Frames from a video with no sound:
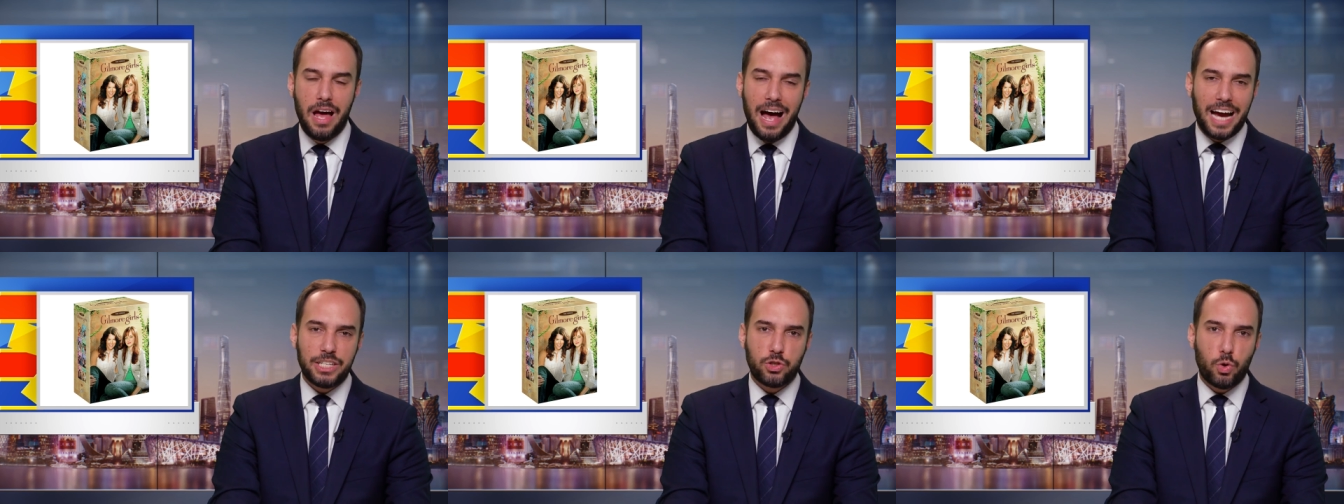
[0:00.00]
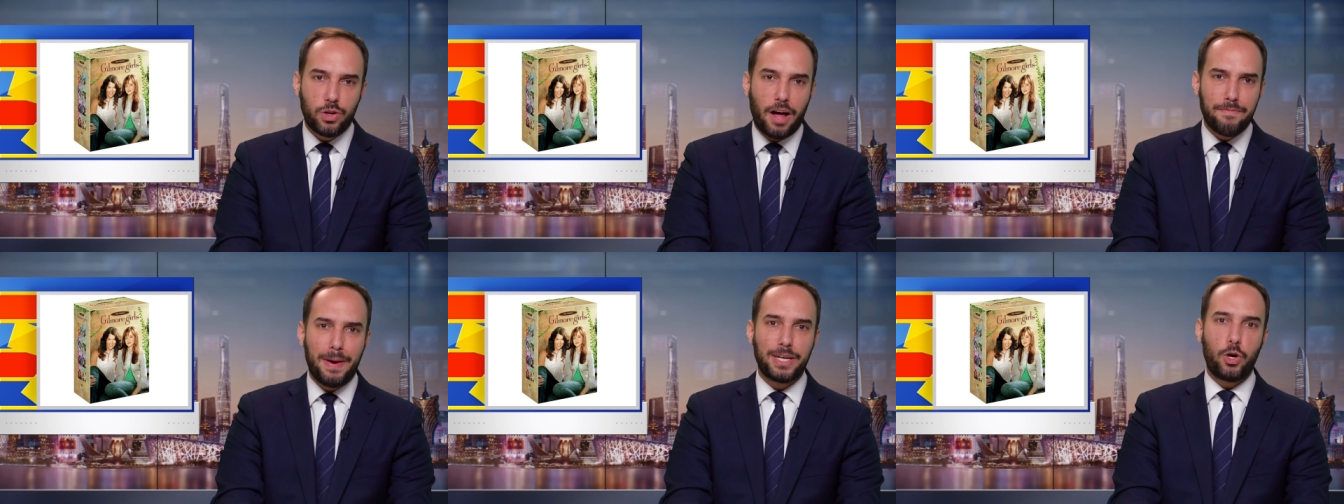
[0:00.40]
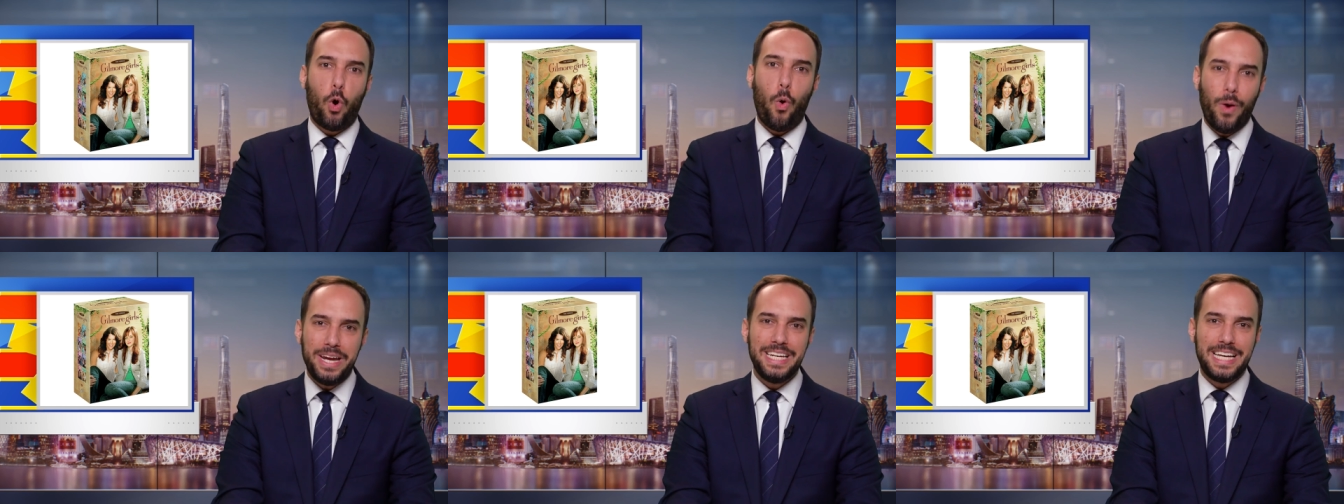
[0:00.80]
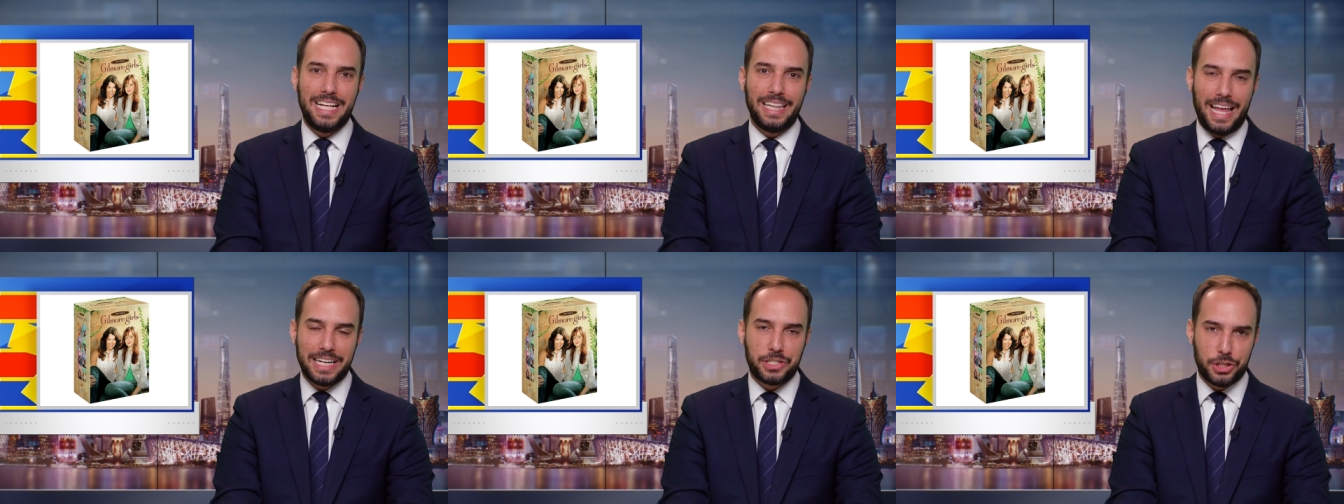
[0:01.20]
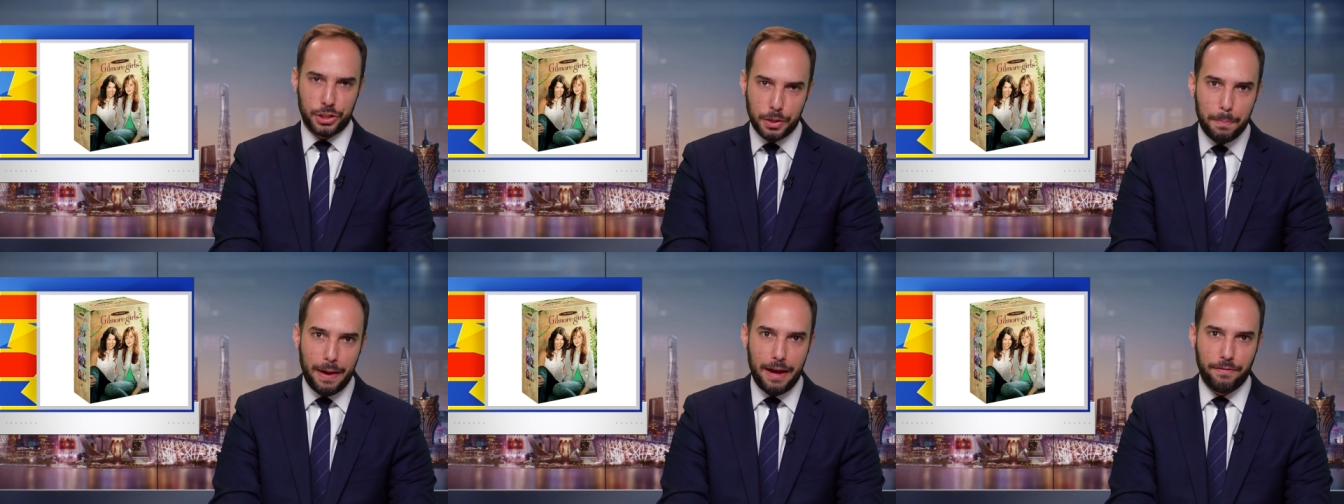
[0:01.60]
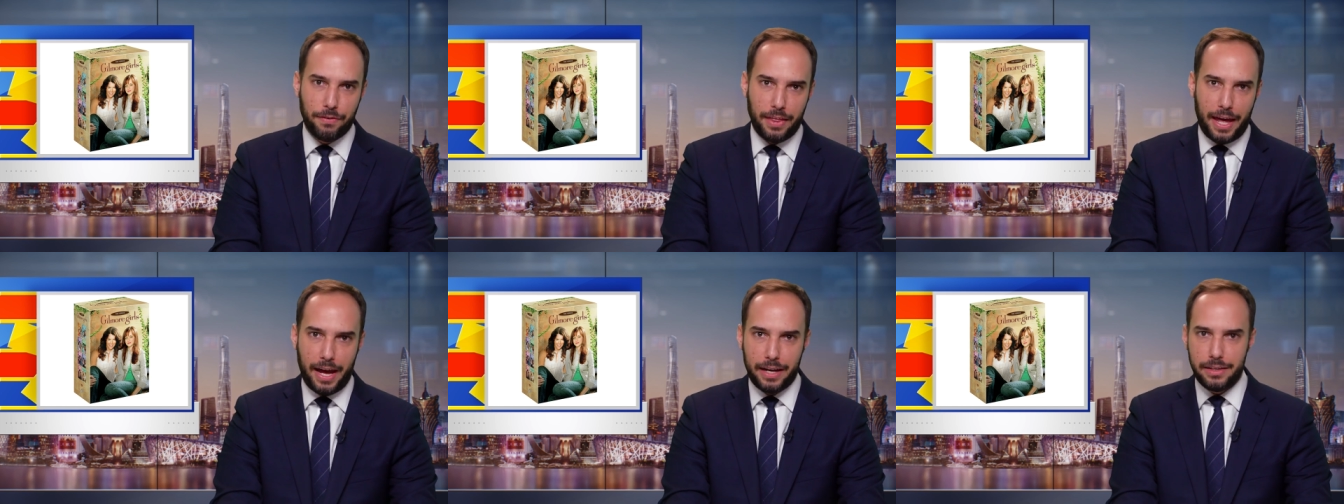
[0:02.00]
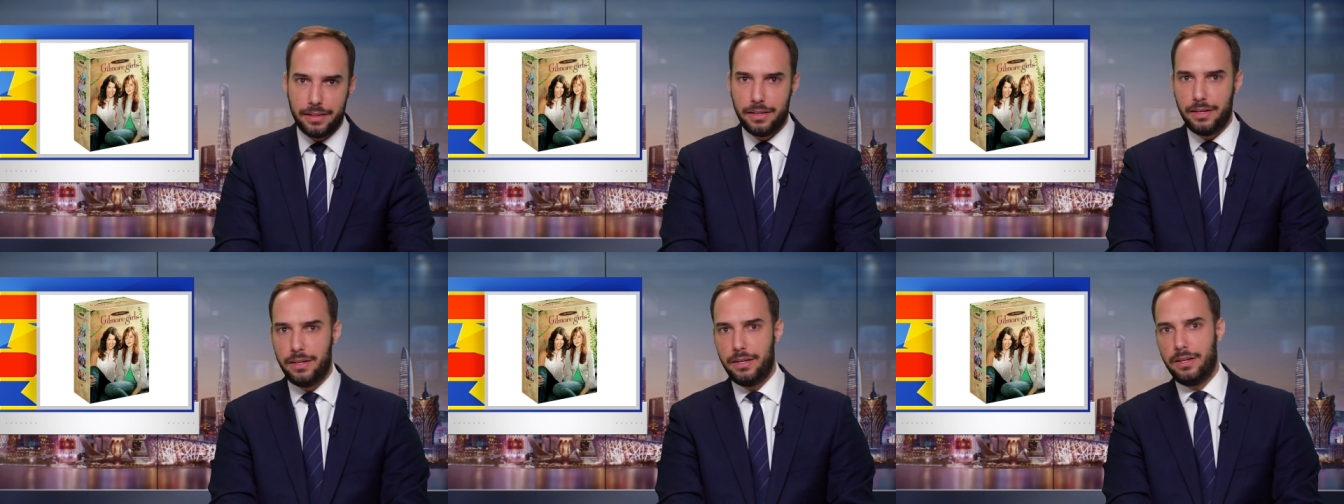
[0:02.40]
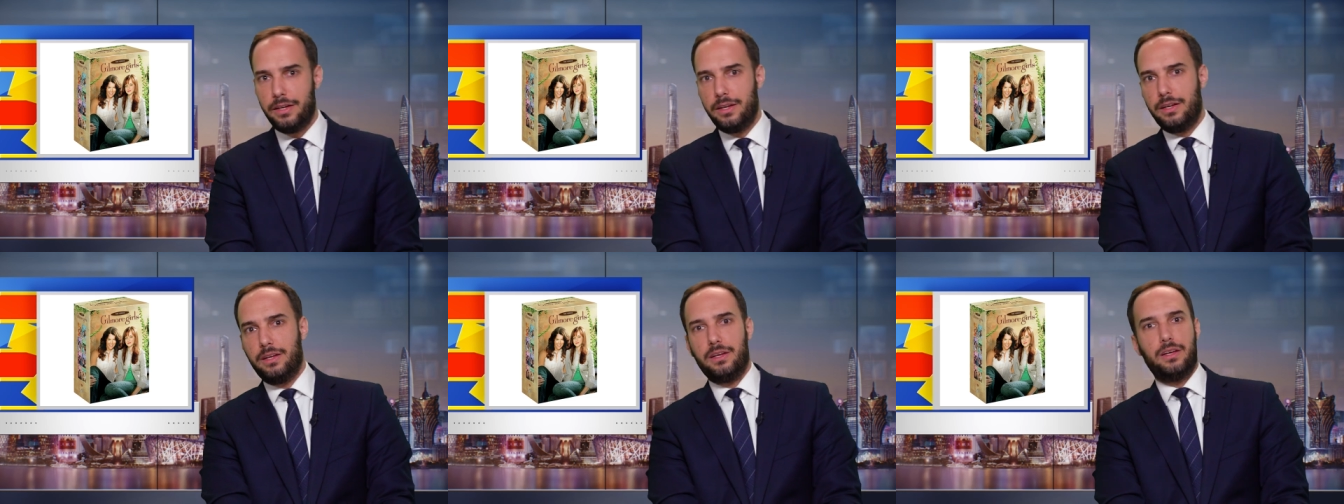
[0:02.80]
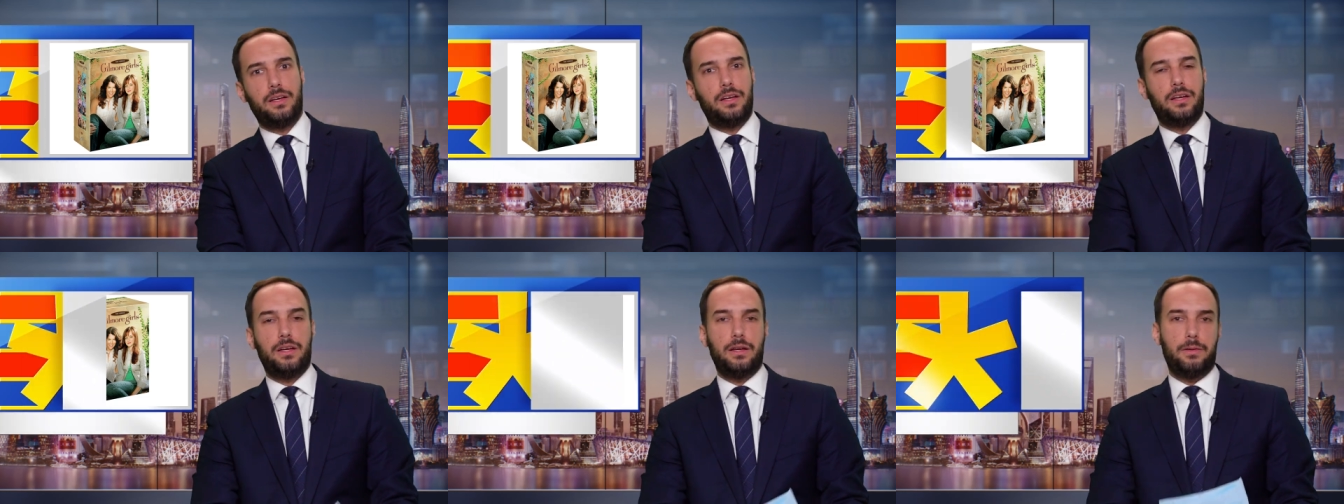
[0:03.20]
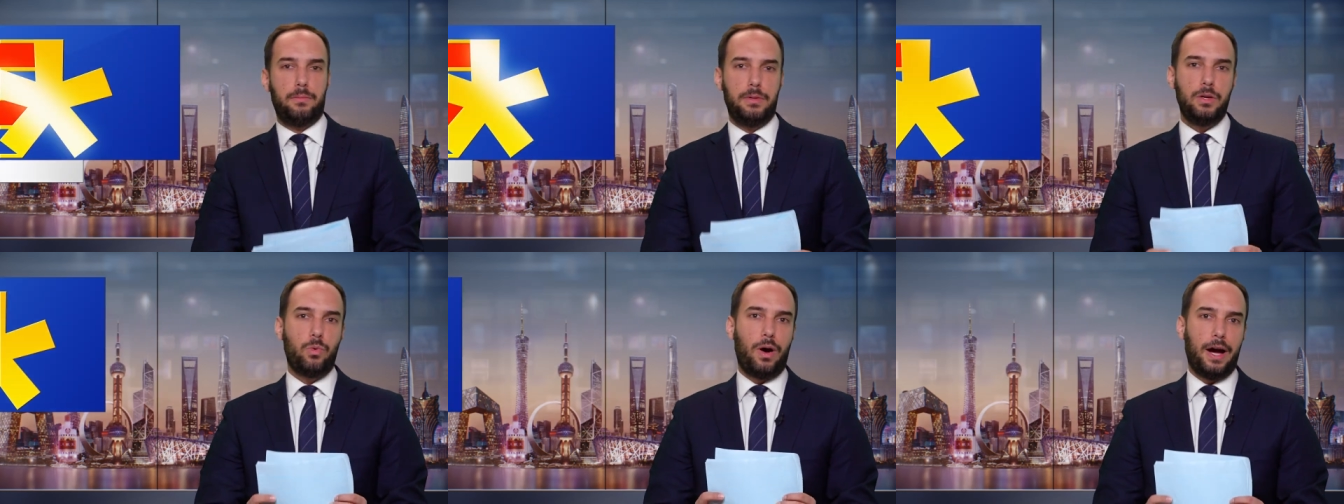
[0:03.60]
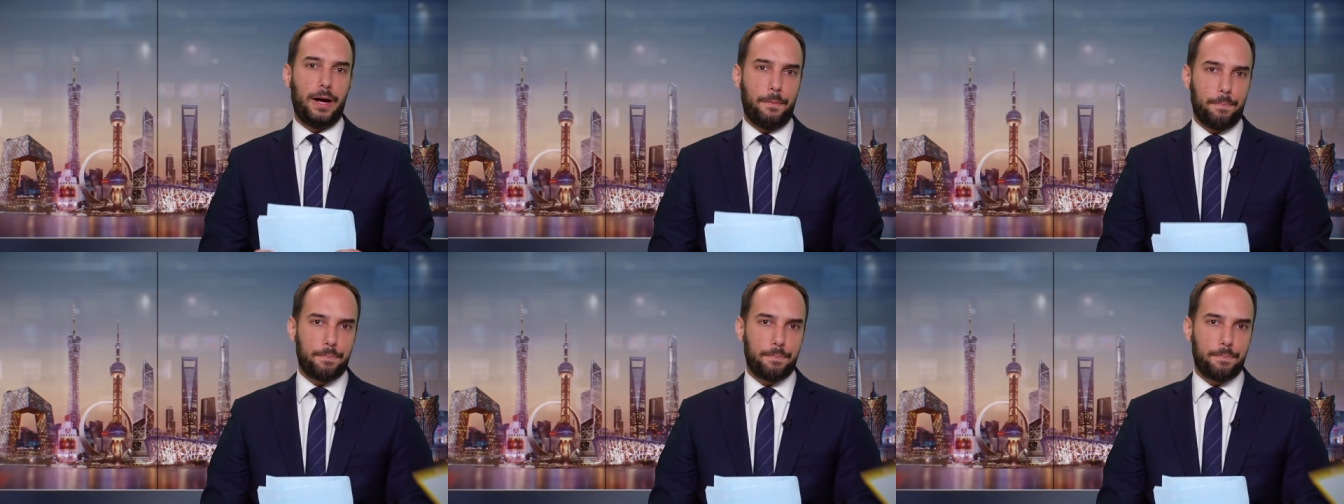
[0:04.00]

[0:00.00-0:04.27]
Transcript: I sold off my coin collection to pay for that. Meanwhile,